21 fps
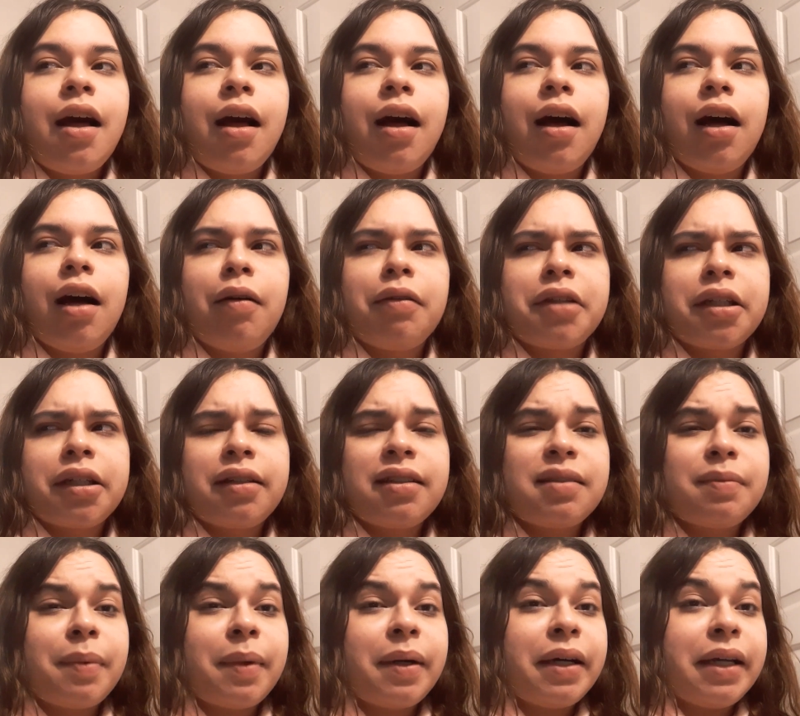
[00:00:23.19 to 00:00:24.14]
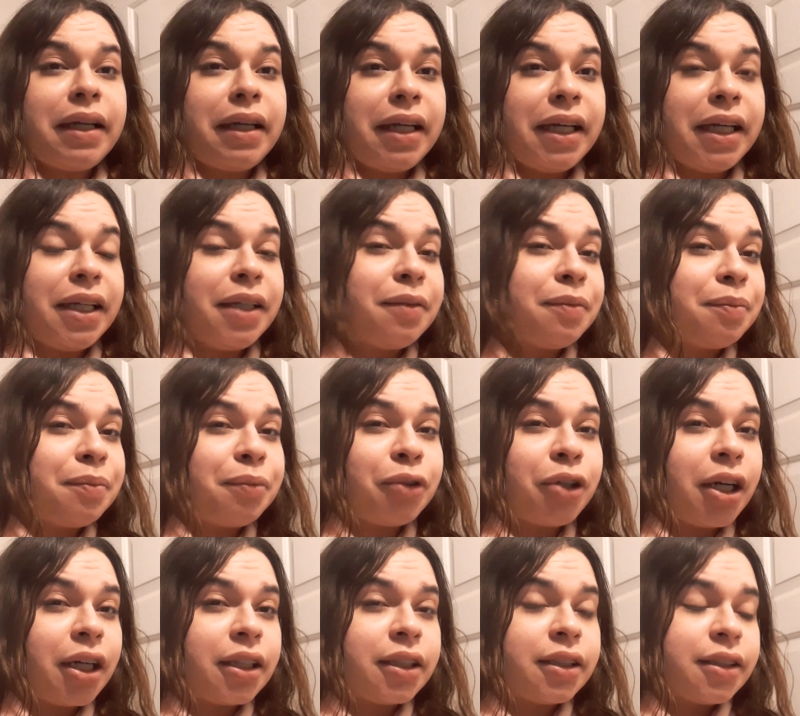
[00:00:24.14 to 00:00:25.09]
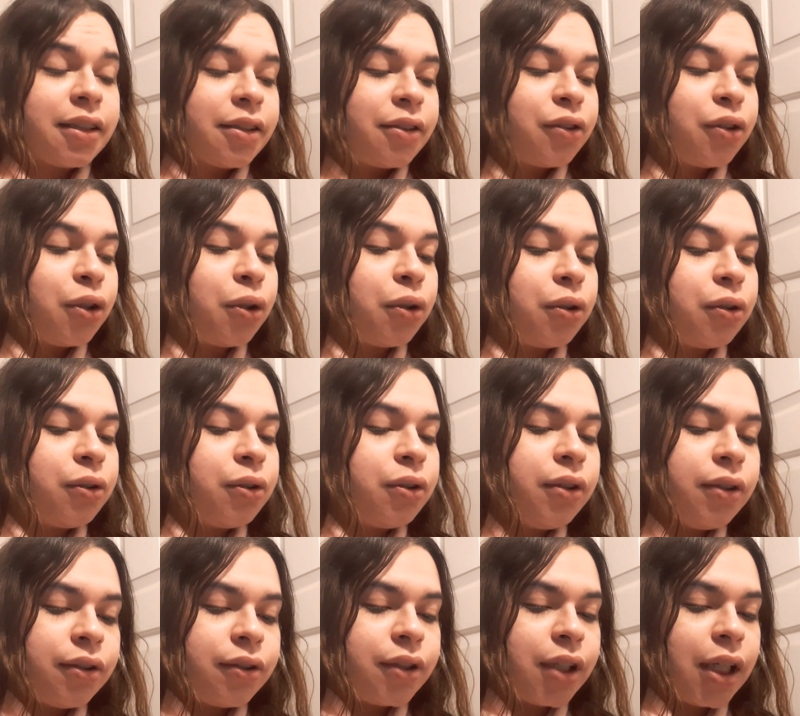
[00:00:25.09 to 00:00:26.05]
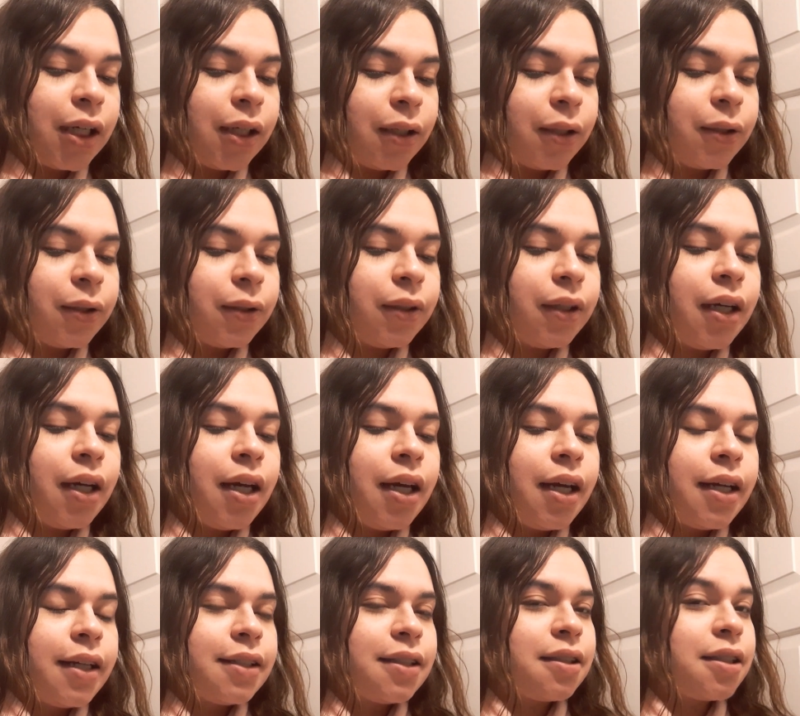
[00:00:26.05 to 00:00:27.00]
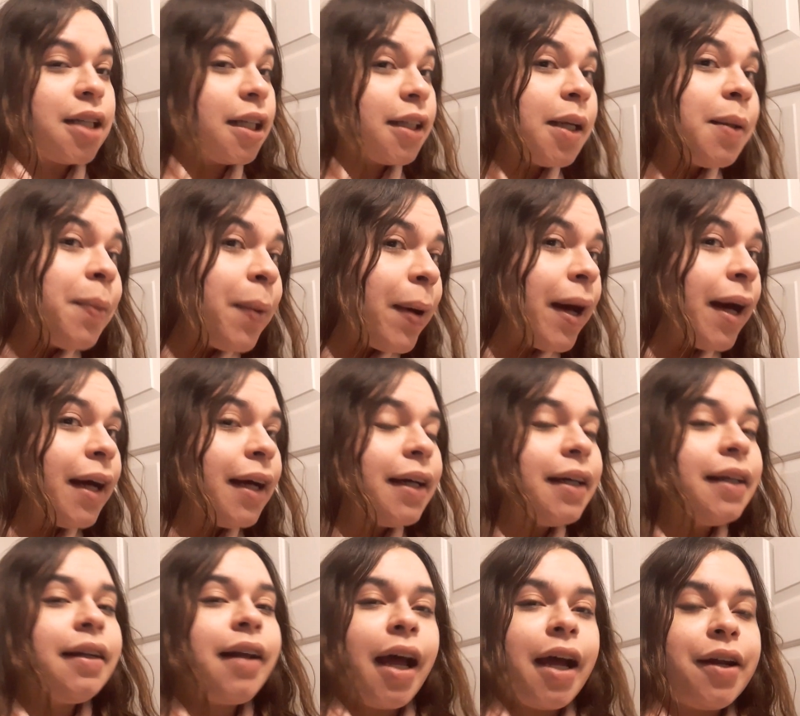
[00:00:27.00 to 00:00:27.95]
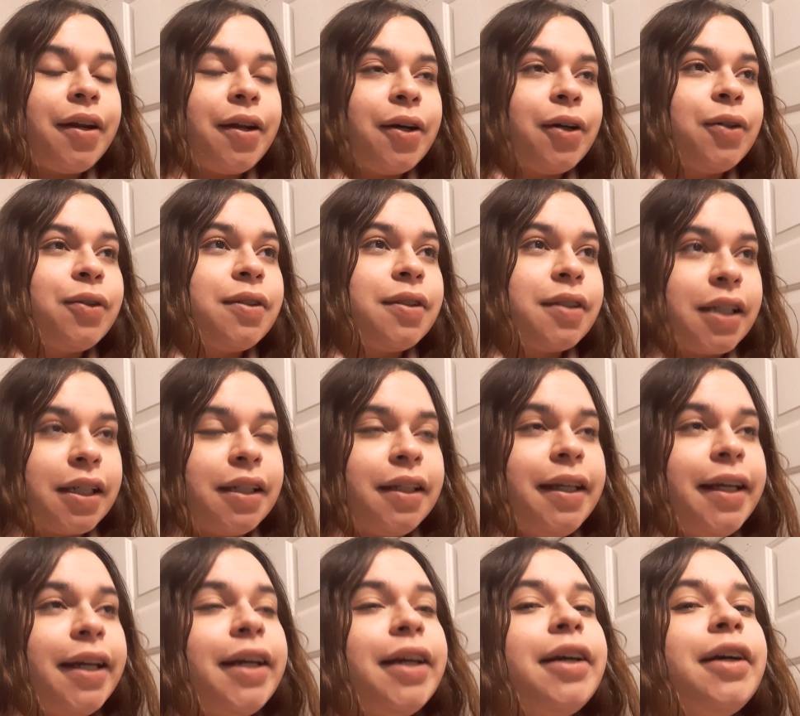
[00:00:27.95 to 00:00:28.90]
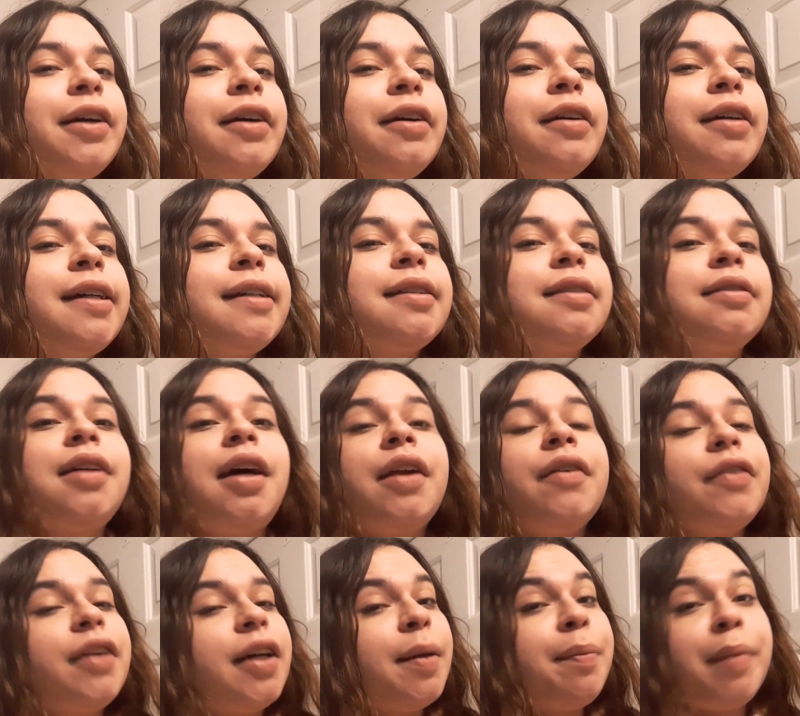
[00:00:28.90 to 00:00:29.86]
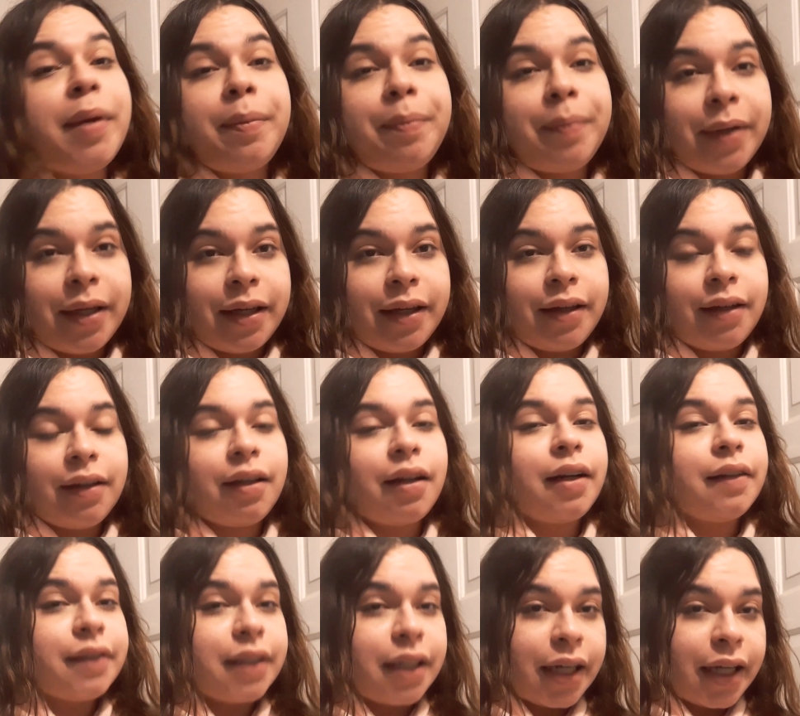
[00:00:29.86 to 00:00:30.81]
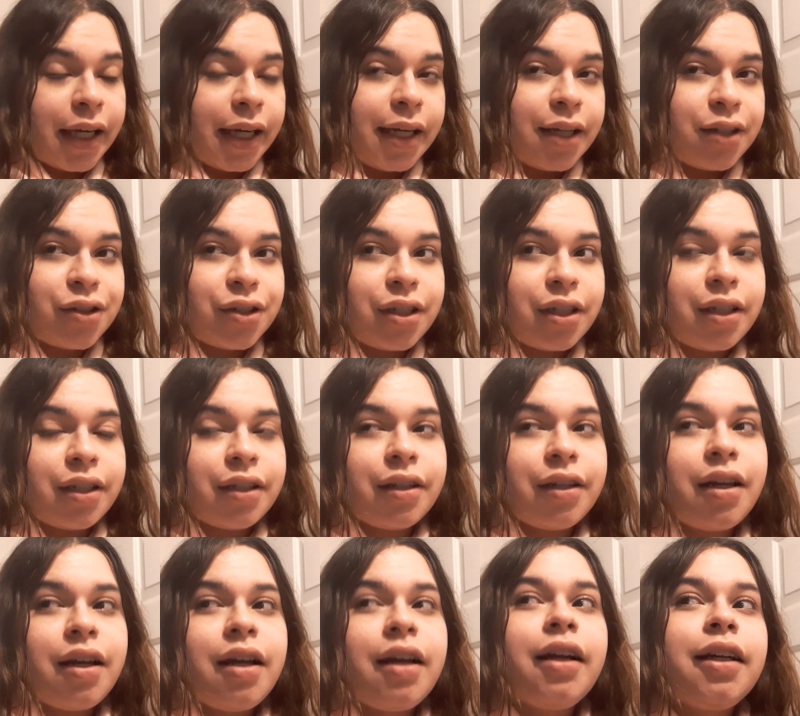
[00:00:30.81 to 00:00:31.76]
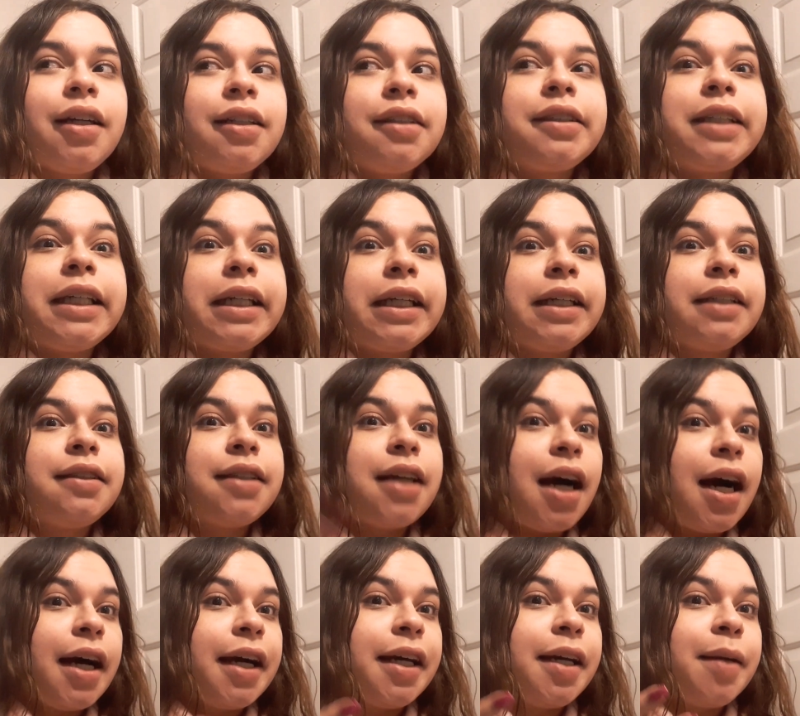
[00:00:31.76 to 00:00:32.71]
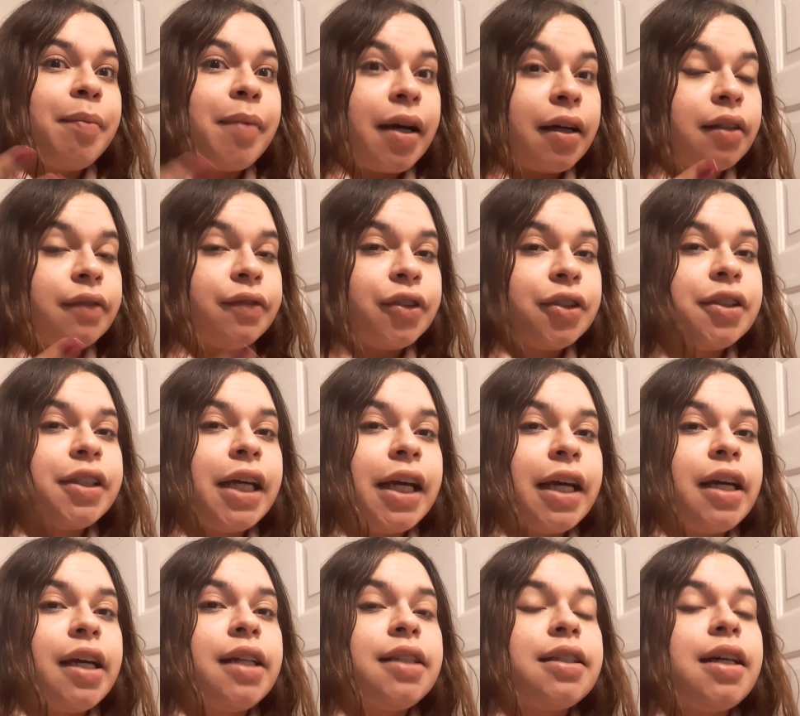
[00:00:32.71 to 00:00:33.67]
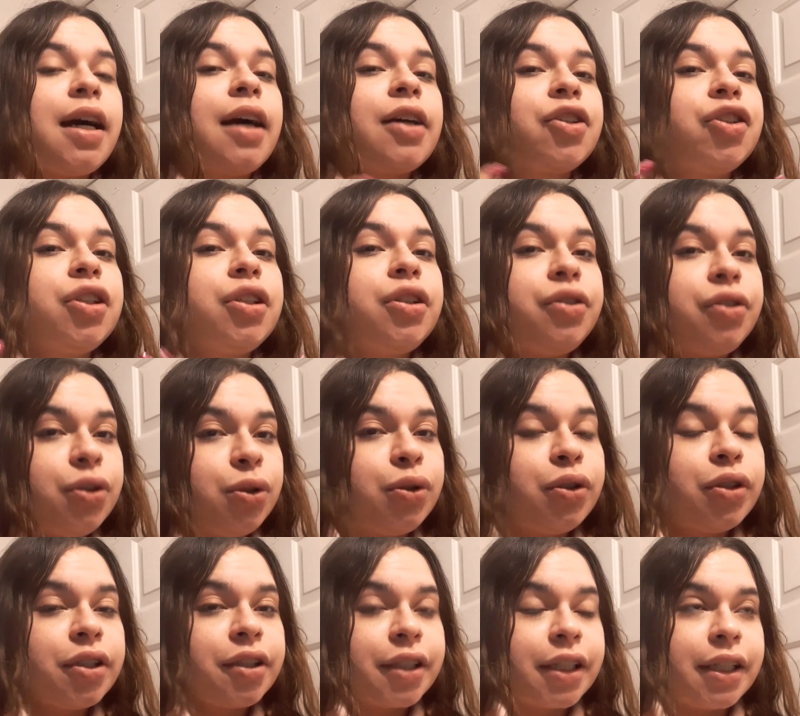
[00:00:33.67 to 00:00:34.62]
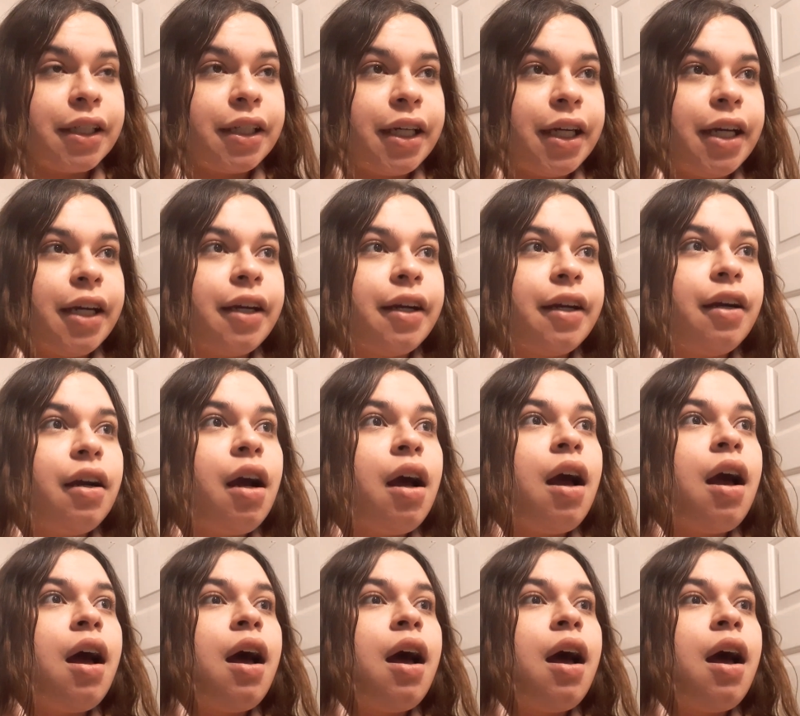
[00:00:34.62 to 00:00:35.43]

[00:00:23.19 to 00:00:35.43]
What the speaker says: I think it's about 8 products total. So it's not that bad. I know skincare is a lot of commitment, a lot of dedication, taking time out of your day to actually do your skincare.